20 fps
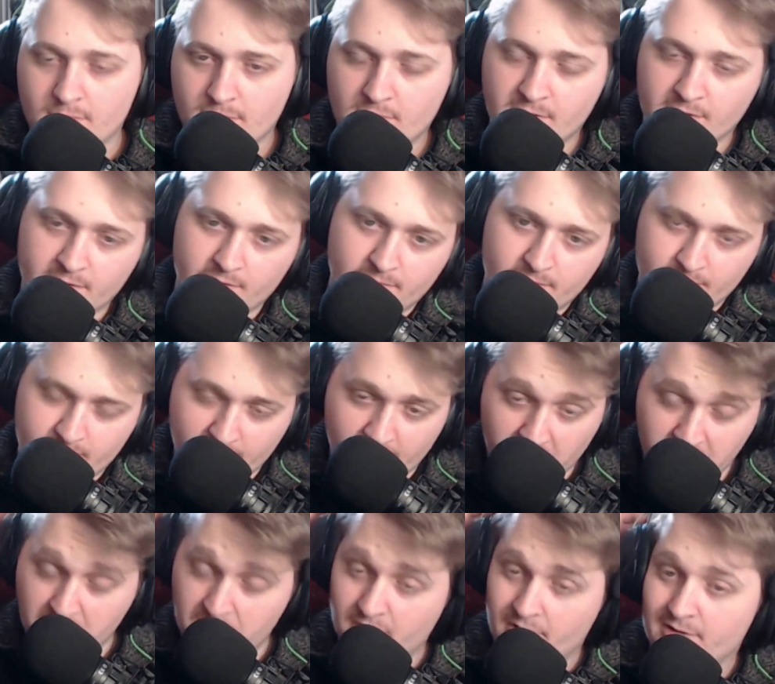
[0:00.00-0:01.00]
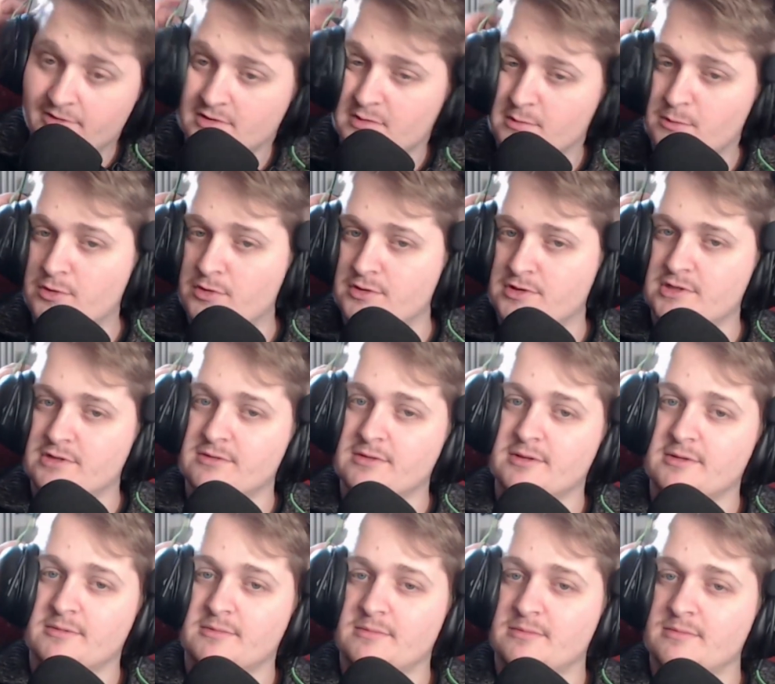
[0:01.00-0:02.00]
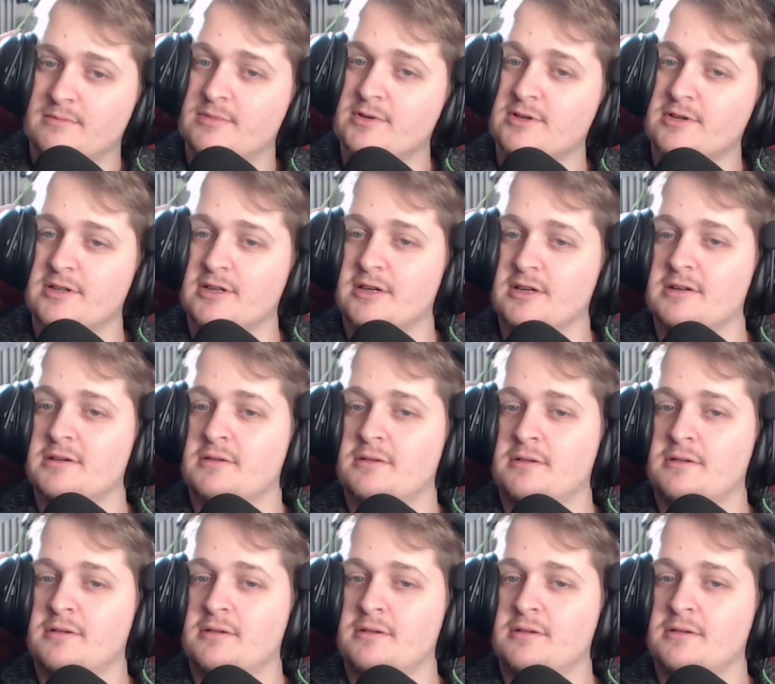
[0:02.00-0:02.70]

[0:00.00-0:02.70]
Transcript: No. I thought there was more to it, but yeah.